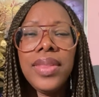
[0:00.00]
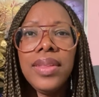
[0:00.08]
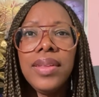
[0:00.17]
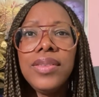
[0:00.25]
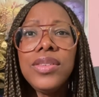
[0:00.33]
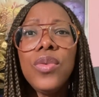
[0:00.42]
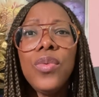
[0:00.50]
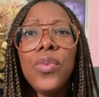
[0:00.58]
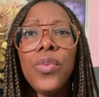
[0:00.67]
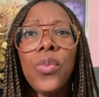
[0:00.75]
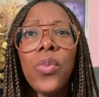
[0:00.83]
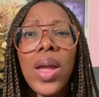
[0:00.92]

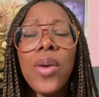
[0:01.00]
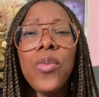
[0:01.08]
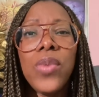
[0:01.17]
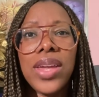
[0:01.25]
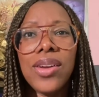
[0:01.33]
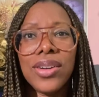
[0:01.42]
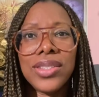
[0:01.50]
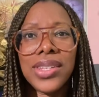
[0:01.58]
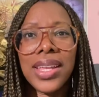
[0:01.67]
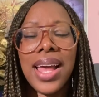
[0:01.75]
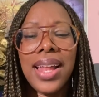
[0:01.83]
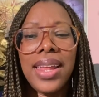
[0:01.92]
so when we got
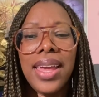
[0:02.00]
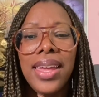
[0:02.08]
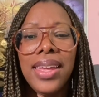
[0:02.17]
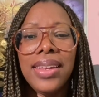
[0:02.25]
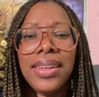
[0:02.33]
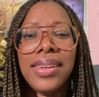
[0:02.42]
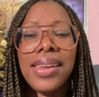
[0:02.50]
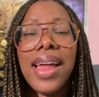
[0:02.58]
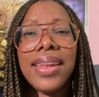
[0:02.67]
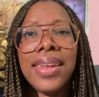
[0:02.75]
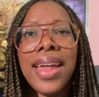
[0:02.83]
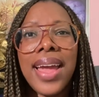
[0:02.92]
to Calais
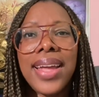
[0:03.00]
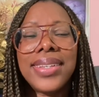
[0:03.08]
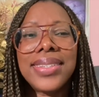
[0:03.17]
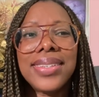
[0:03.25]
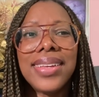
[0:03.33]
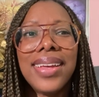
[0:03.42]
that night,